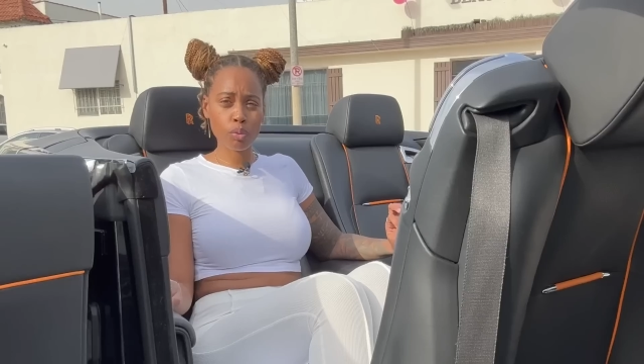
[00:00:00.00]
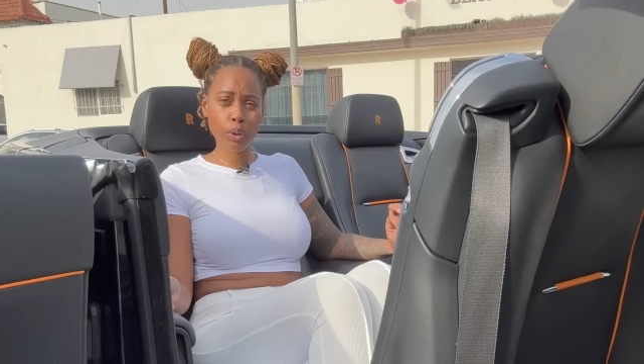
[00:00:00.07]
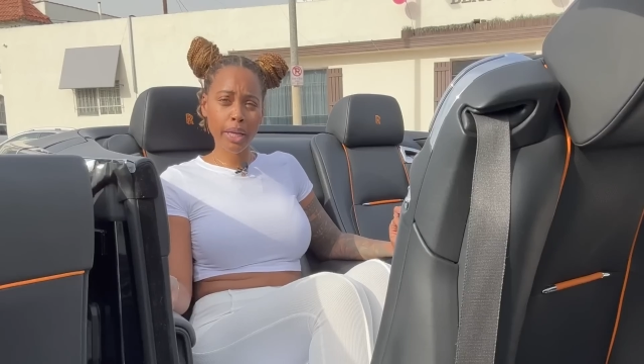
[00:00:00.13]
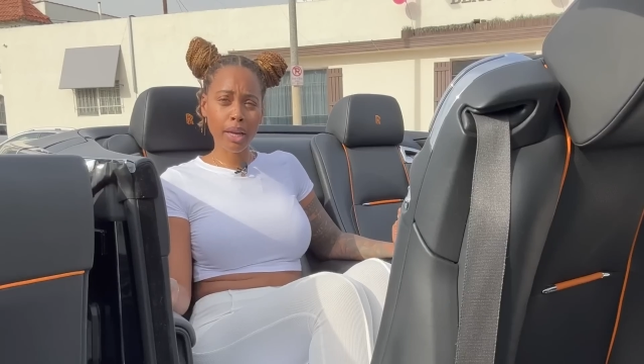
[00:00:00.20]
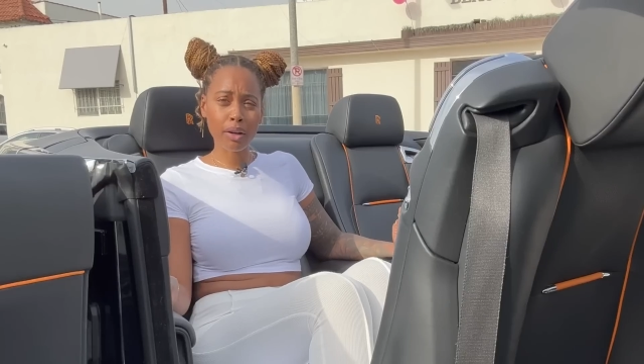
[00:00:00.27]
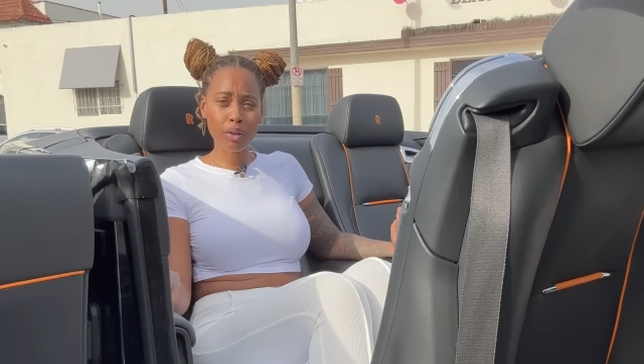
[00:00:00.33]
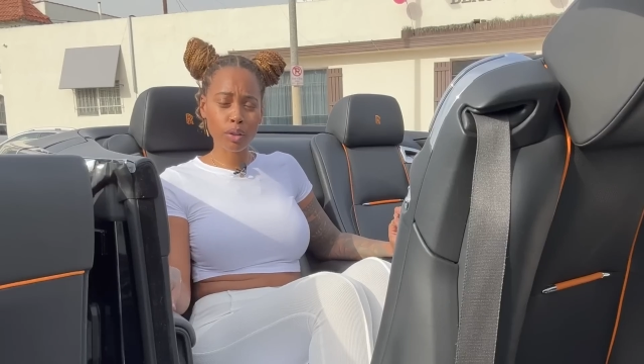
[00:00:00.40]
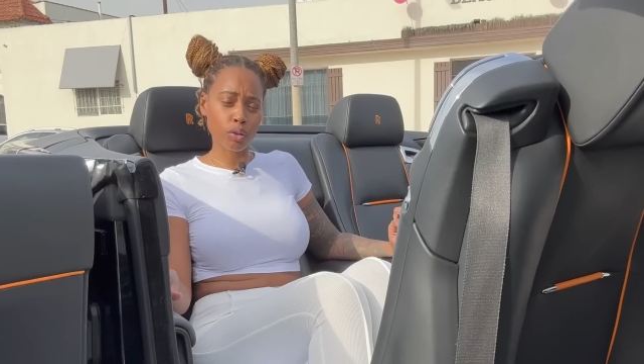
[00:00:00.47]
we
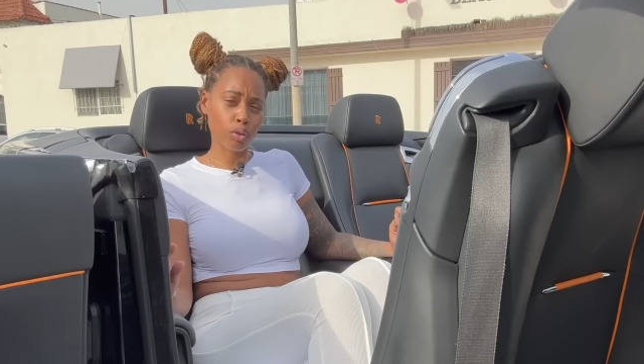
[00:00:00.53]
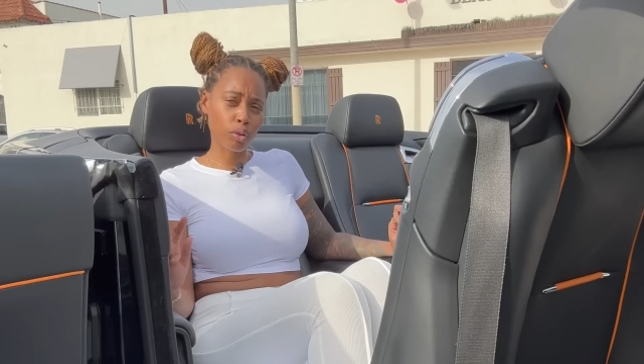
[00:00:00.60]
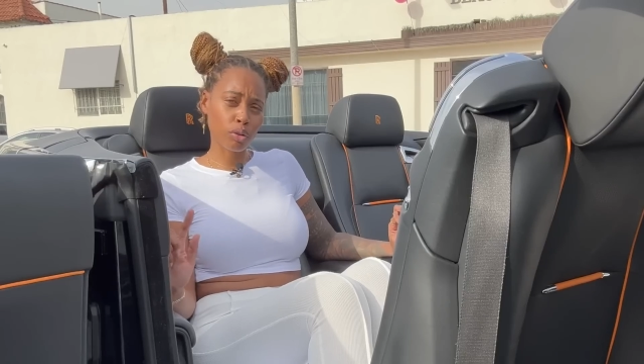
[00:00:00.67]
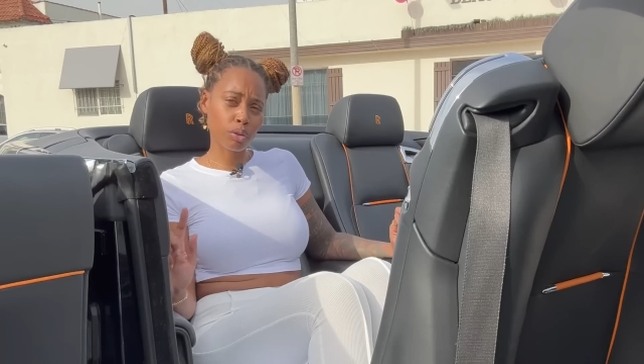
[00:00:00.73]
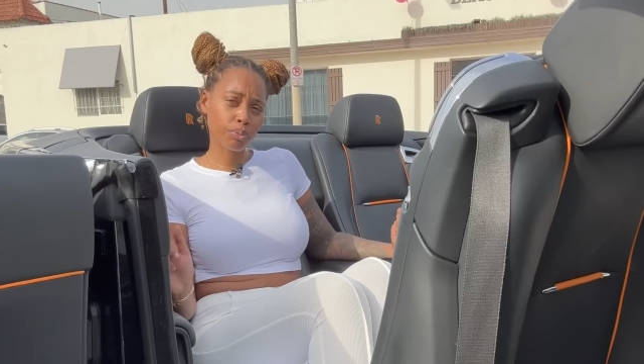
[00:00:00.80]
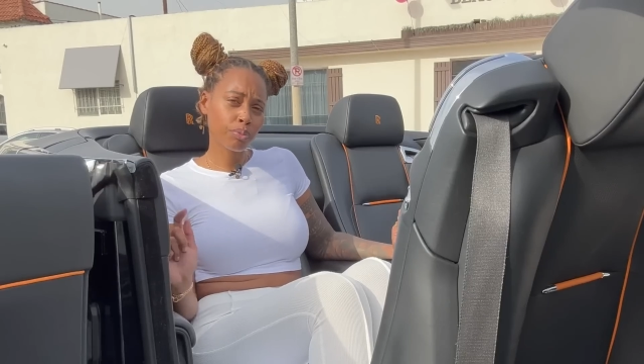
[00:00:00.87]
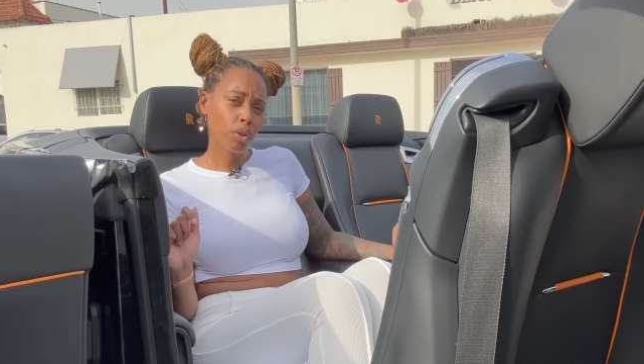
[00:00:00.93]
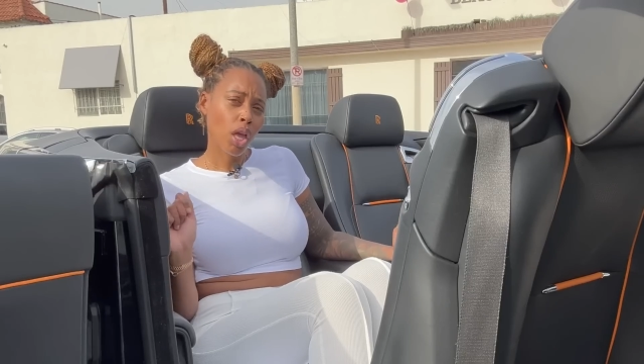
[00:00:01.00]
can
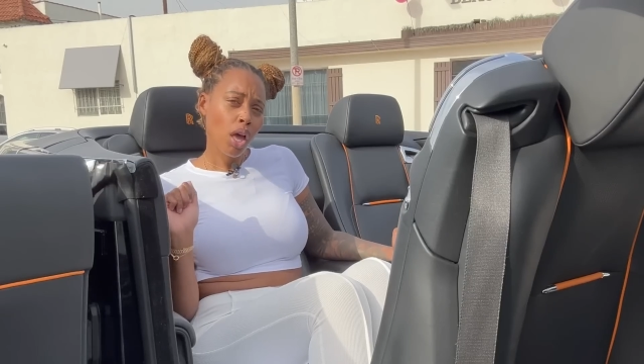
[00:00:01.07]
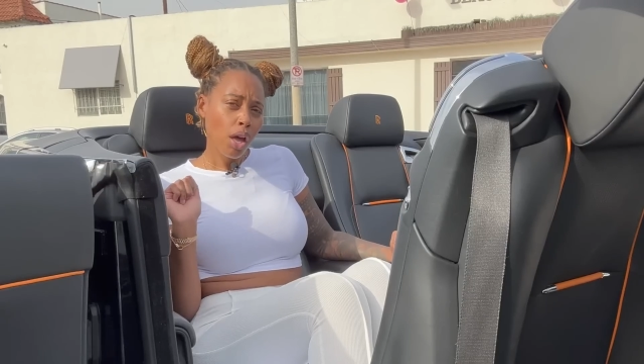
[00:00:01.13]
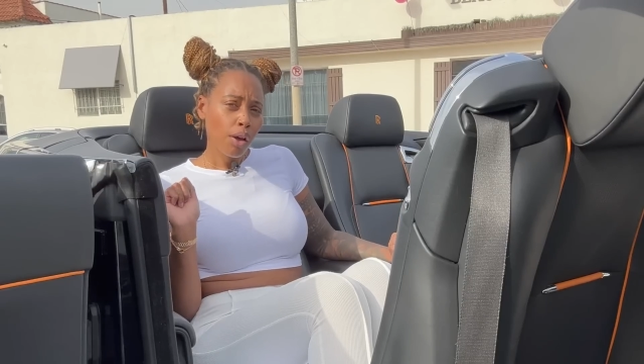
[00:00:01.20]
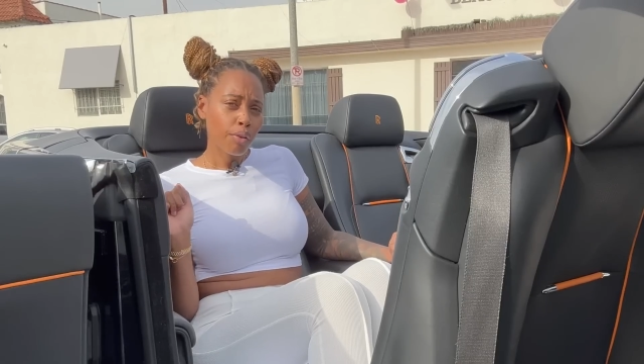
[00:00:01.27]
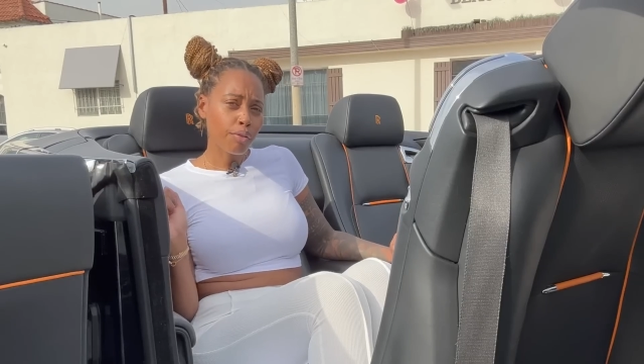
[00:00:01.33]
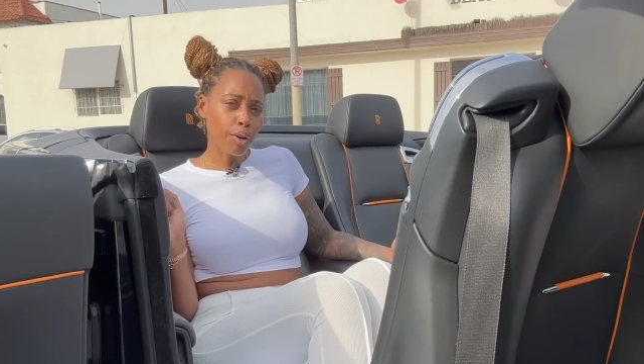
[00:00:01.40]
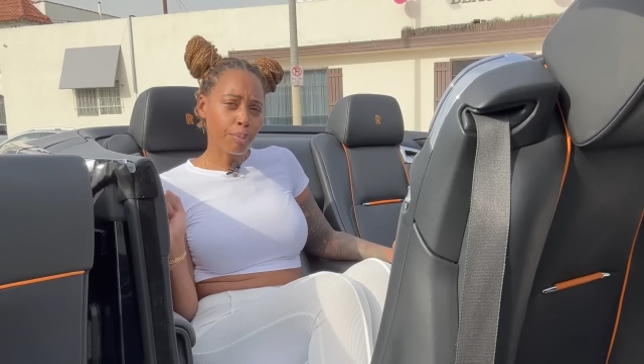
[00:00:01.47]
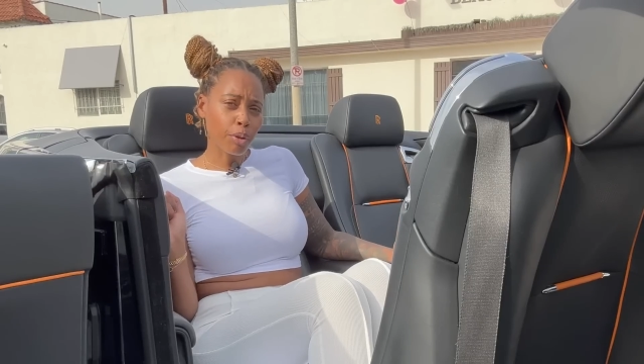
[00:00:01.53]
control
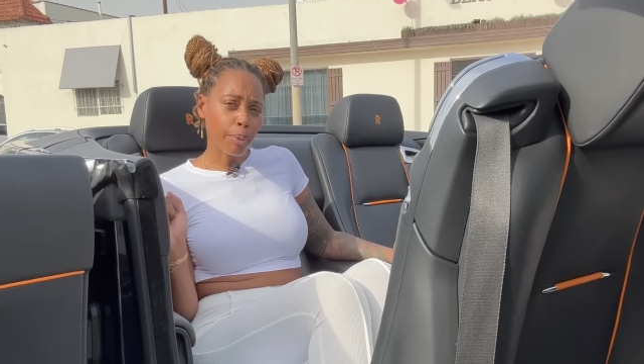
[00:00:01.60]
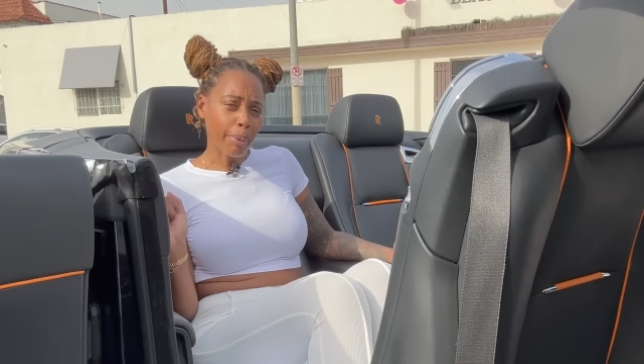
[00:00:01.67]
from